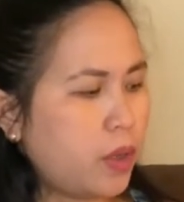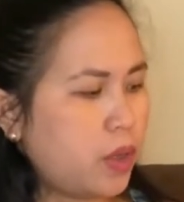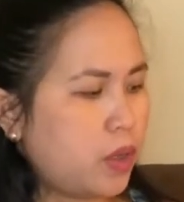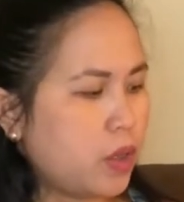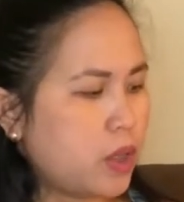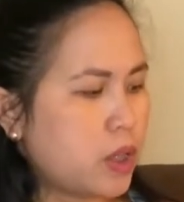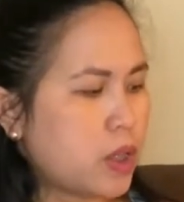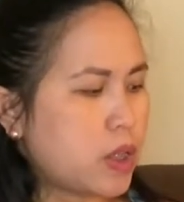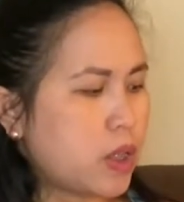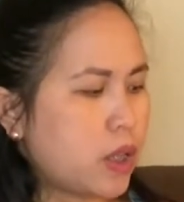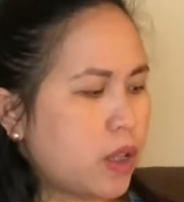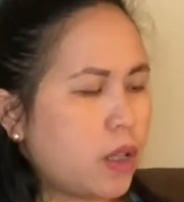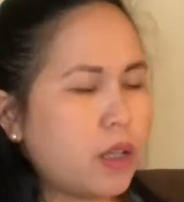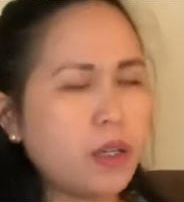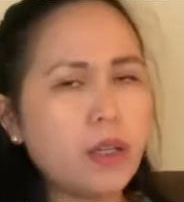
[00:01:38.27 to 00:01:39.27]
This is
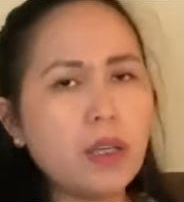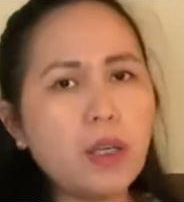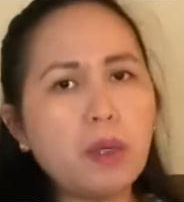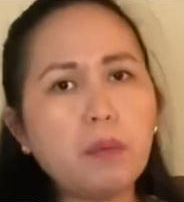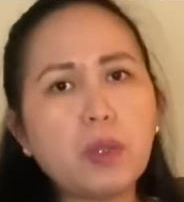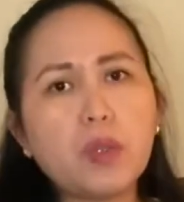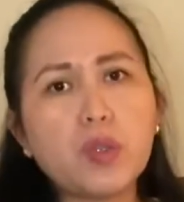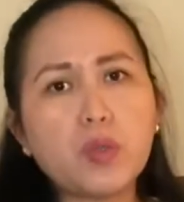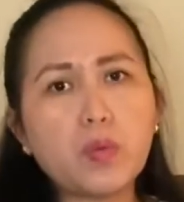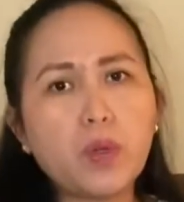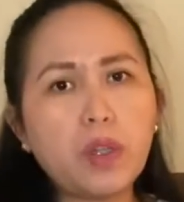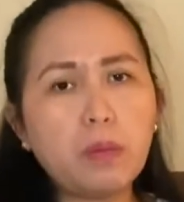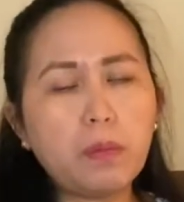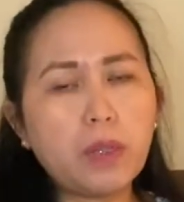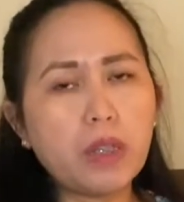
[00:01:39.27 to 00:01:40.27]
because
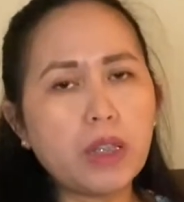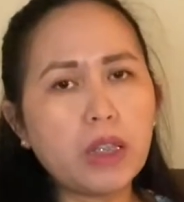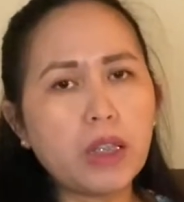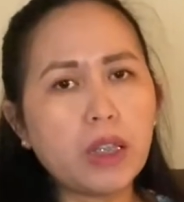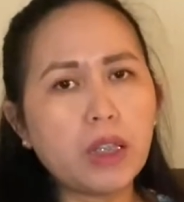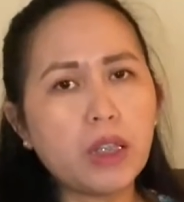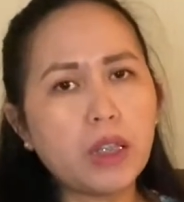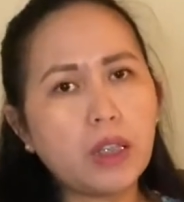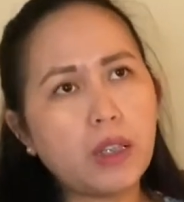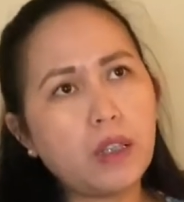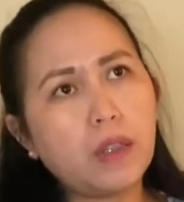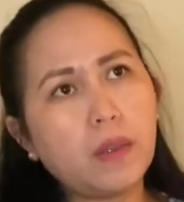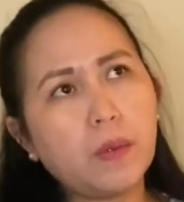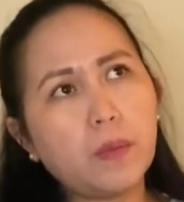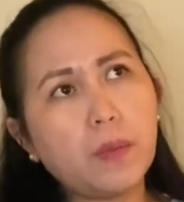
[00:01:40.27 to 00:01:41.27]
Walmart
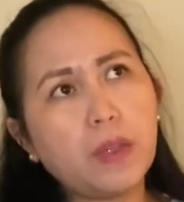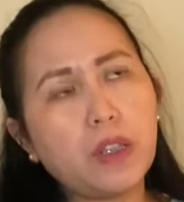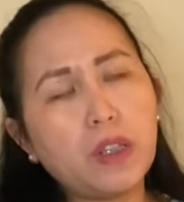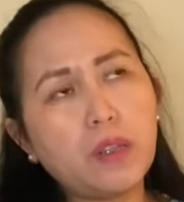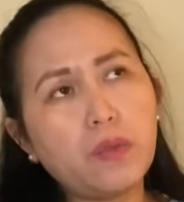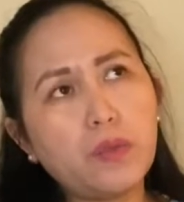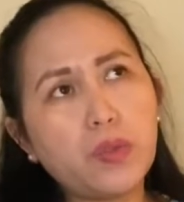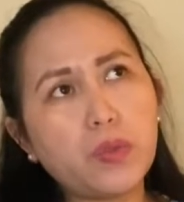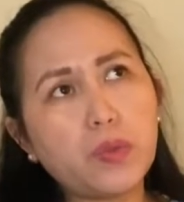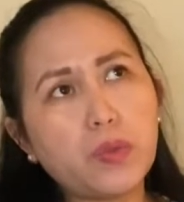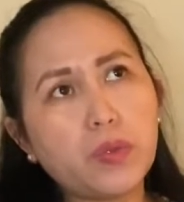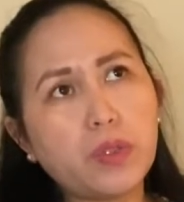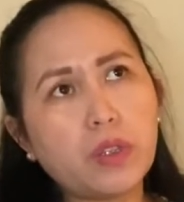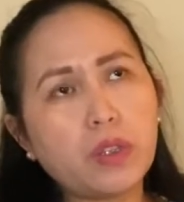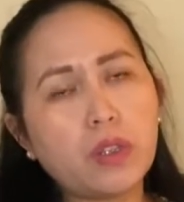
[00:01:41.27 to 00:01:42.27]
give to
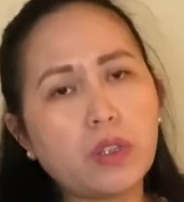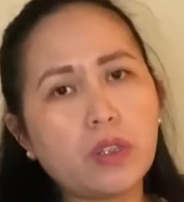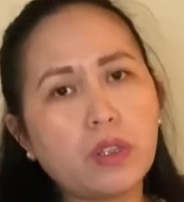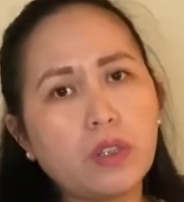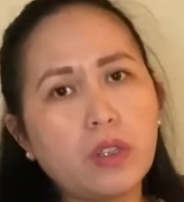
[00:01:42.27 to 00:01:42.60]
the